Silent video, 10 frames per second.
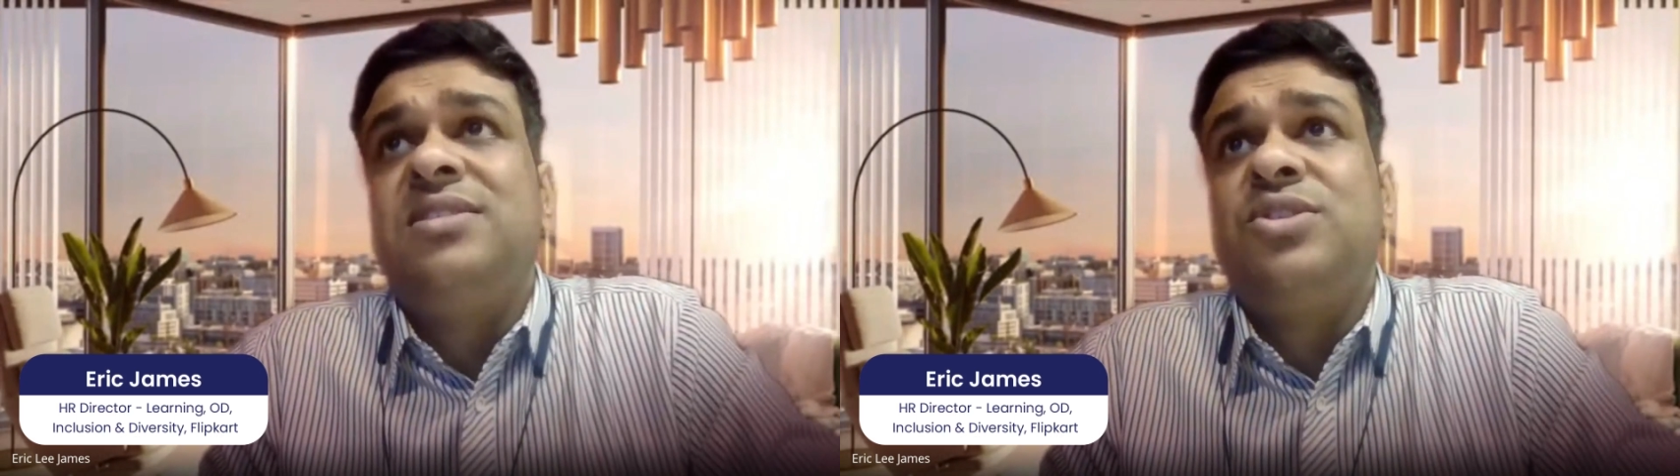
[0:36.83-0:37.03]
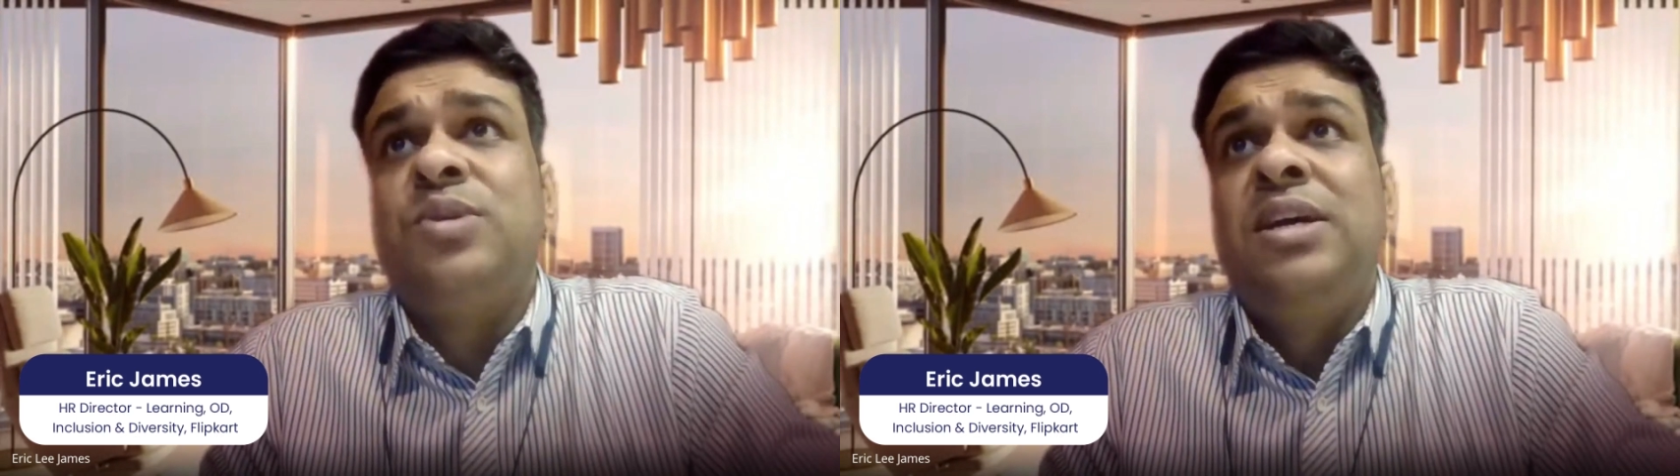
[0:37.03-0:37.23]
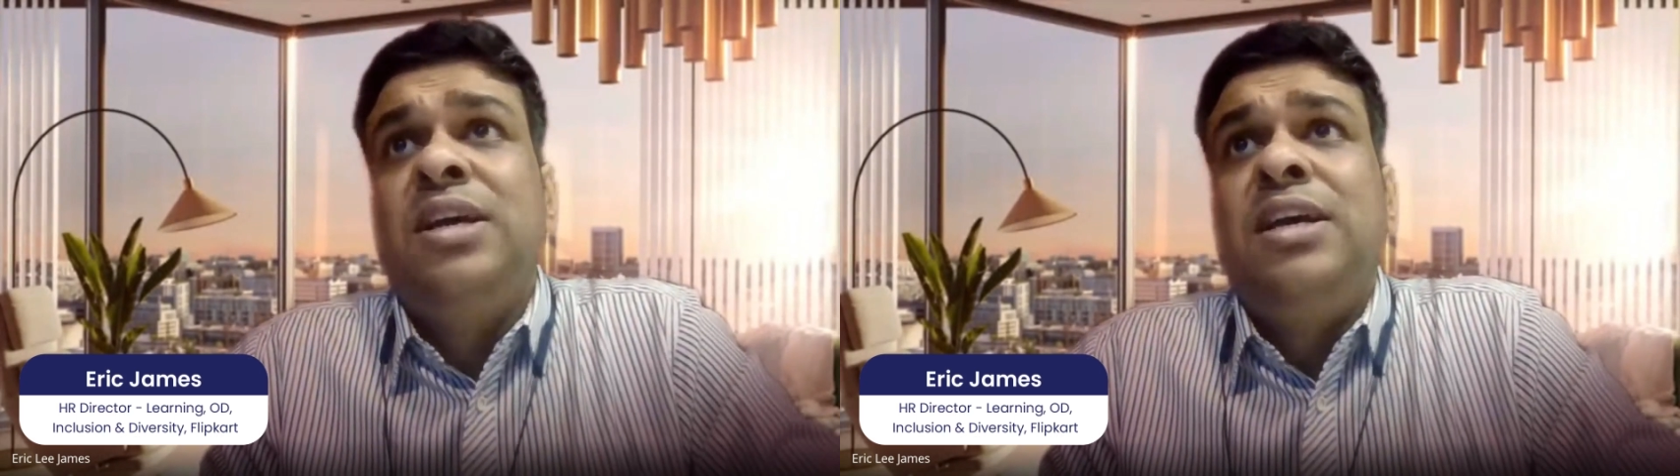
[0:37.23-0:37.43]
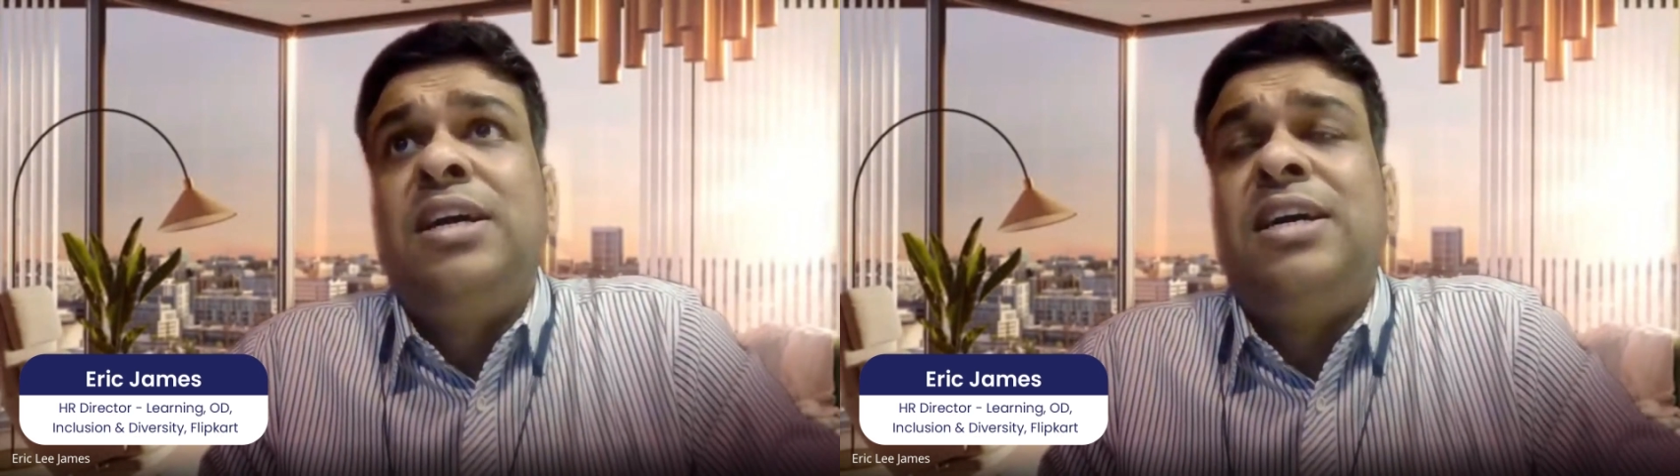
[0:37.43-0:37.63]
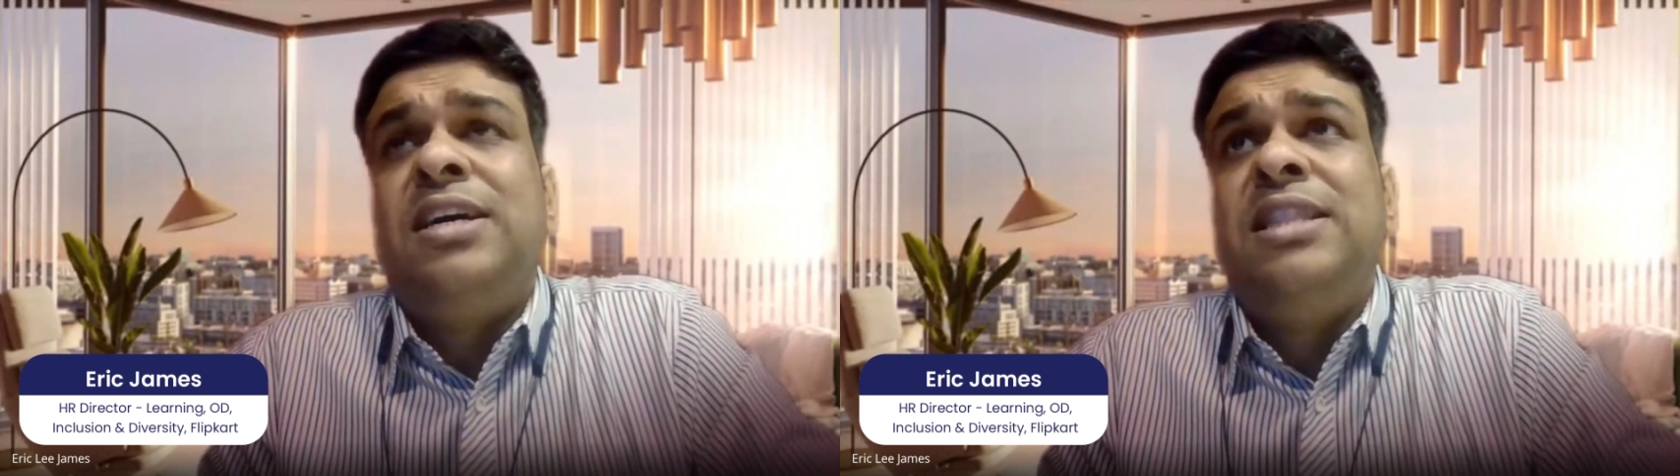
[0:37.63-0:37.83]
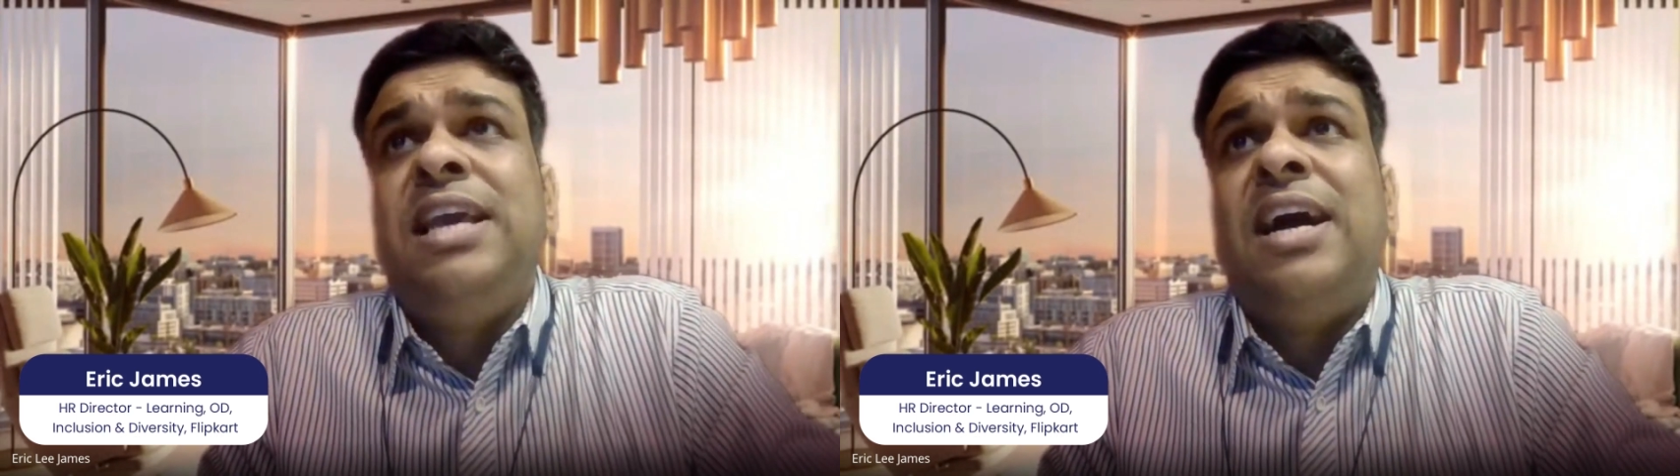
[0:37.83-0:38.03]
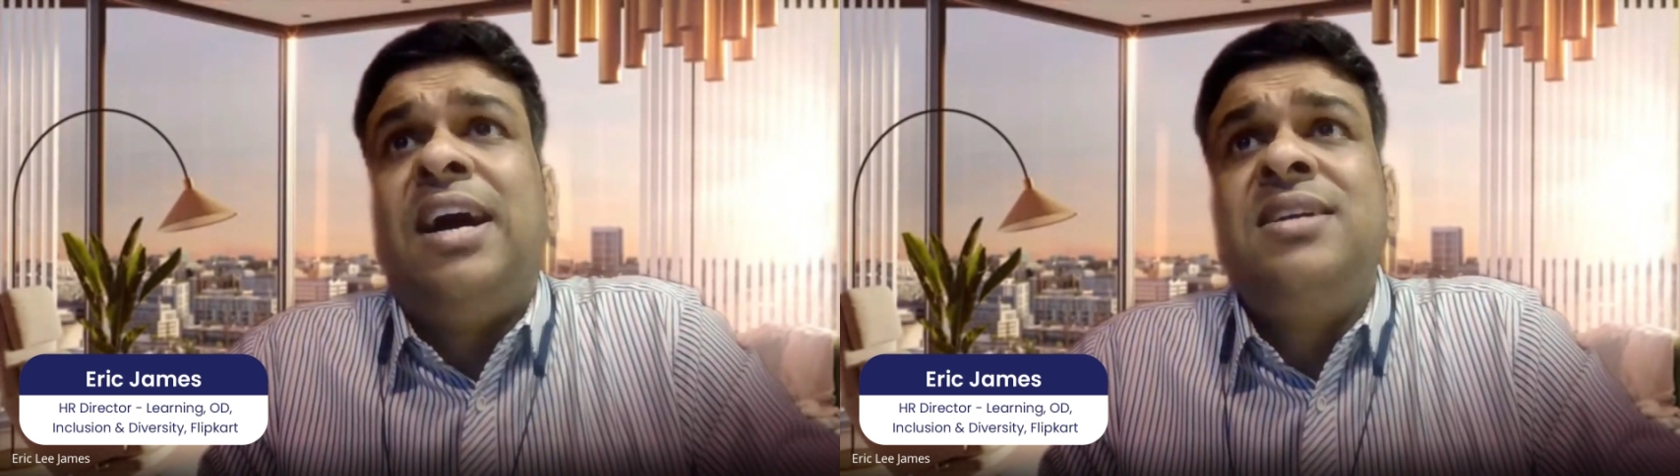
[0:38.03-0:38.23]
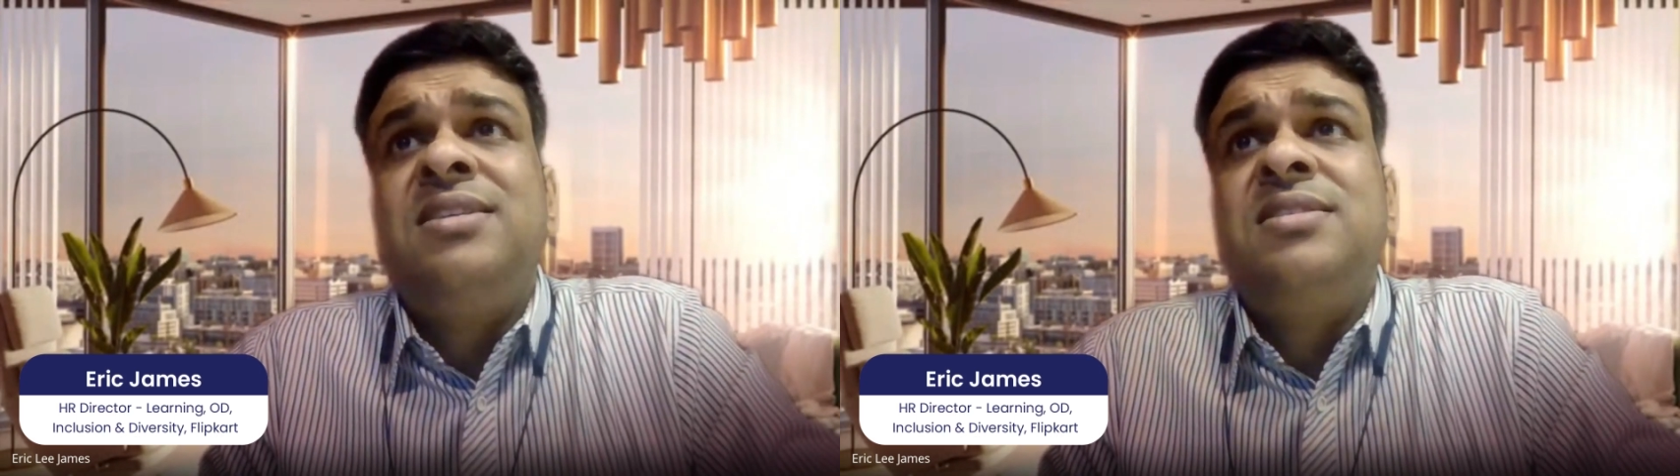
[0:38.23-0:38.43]
So the
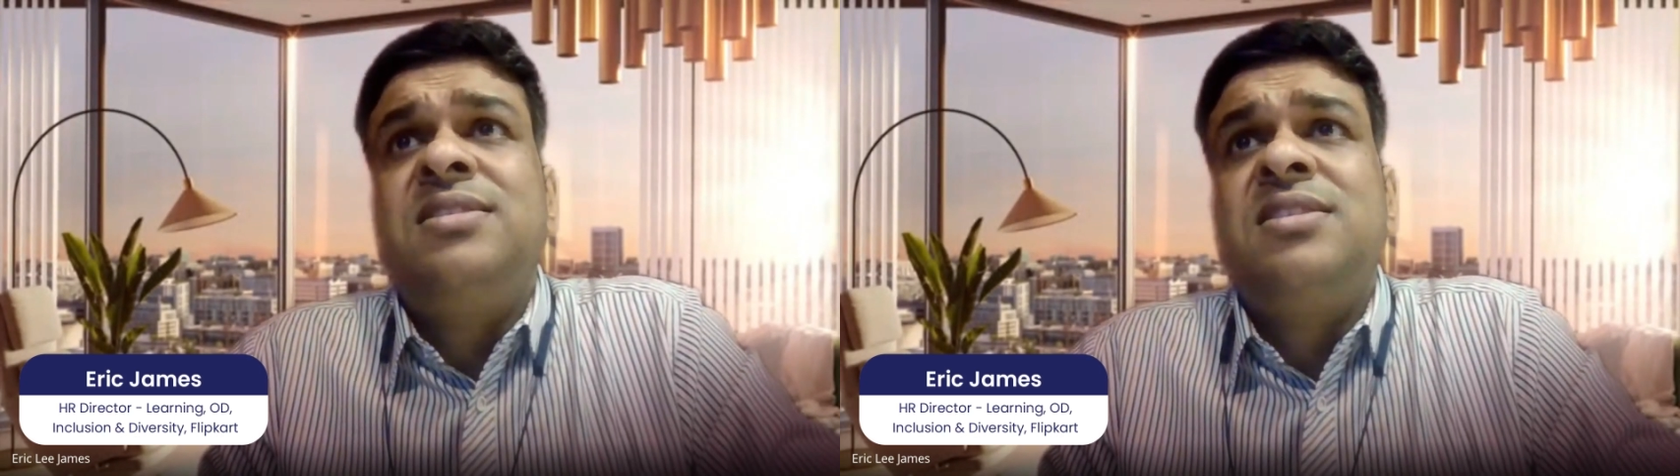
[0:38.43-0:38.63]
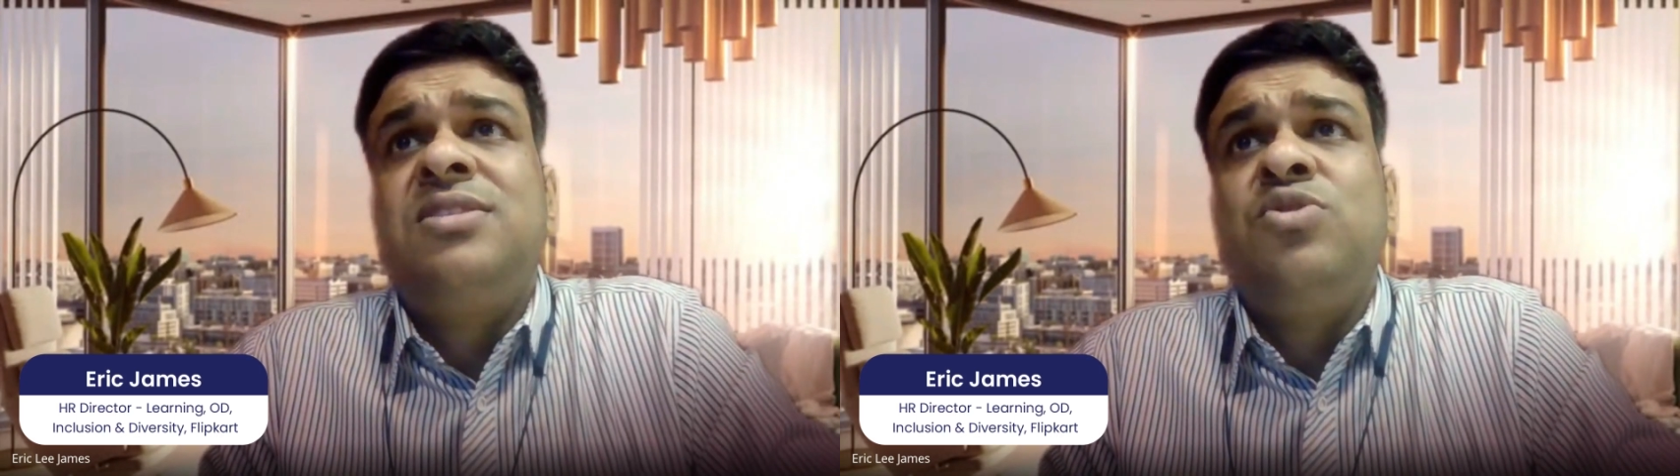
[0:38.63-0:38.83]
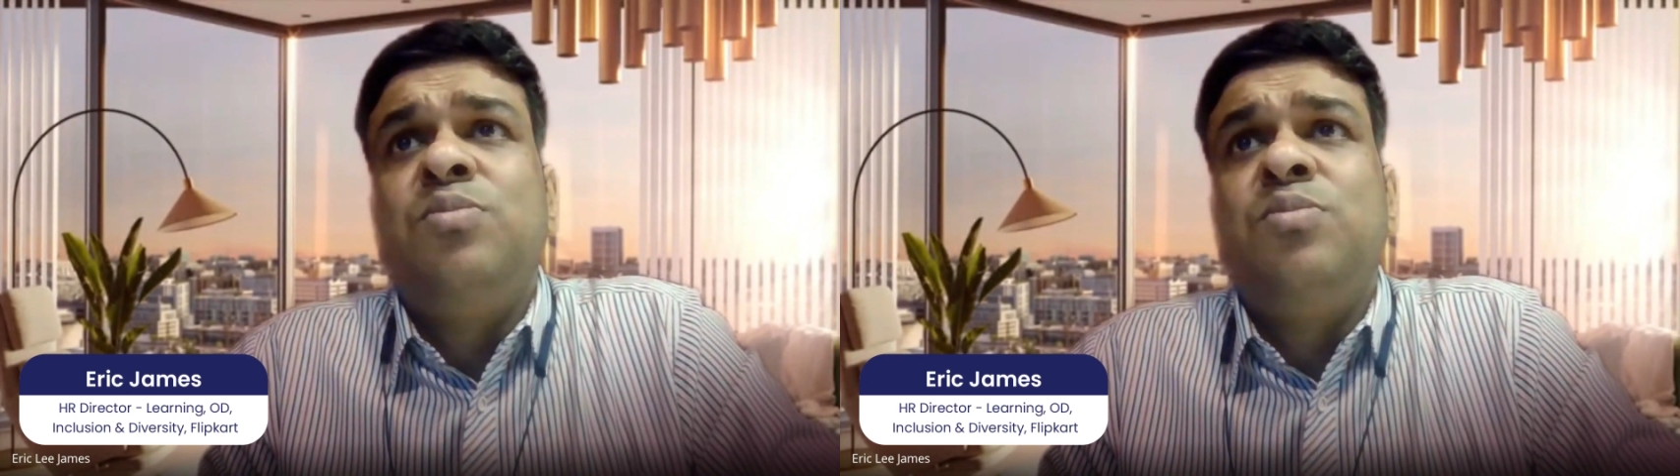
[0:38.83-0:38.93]
answer to